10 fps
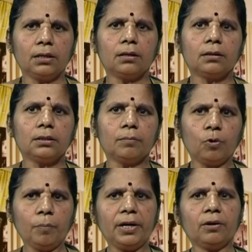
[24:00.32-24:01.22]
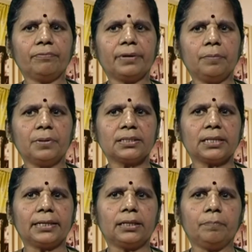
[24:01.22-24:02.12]
The movement of fibers
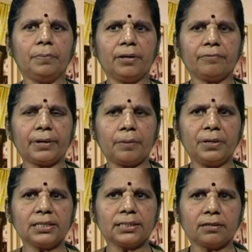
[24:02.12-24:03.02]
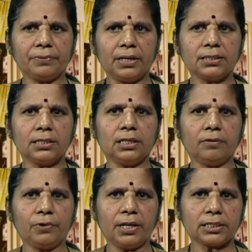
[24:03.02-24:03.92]
at the fabric surface is
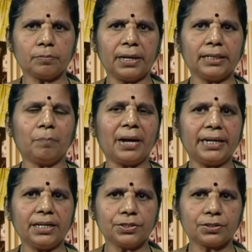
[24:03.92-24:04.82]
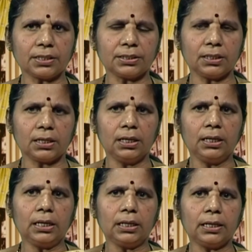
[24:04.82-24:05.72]
influenced by the binding structure.
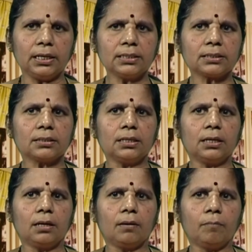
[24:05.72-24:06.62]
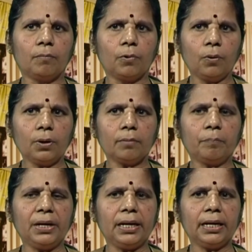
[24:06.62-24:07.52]
That is, more
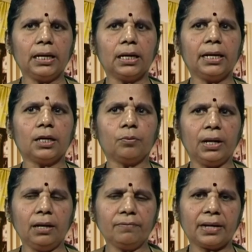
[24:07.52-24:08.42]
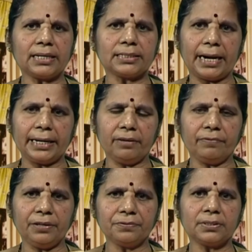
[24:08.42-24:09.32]
pilling in twill and satin
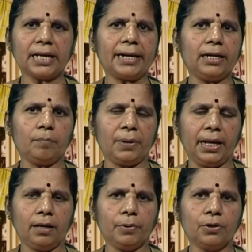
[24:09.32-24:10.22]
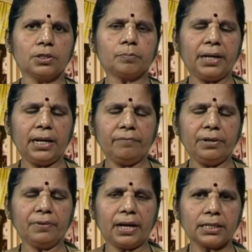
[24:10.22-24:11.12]
weaves than in plain, because plain
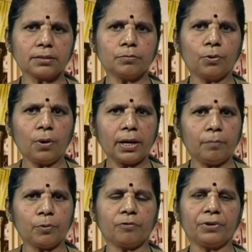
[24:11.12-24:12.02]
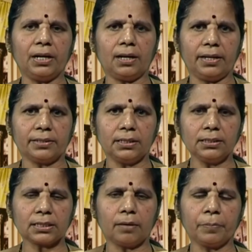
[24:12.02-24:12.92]
weave has more number of
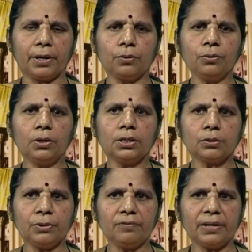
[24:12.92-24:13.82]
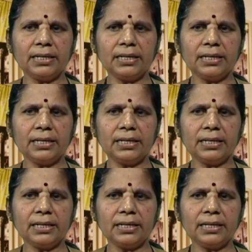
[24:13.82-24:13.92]
interlacings compared to twill and